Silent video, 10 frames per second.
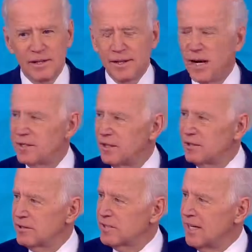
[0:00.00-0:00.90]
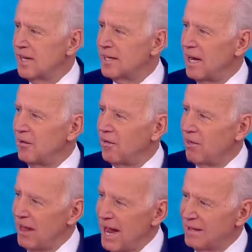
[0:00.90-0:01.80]
not to understand how
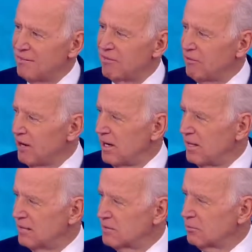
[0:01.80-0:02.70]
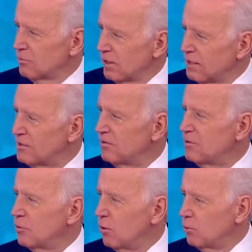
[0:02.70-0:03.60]
that phrase,
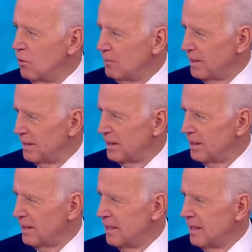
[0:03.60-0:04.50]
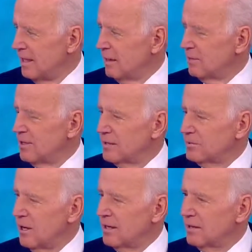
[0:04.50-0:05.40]
relative to a woman, uh-huh. mm-hmm. with his
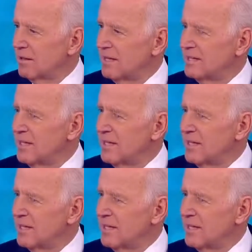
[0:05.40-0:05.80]
record, it's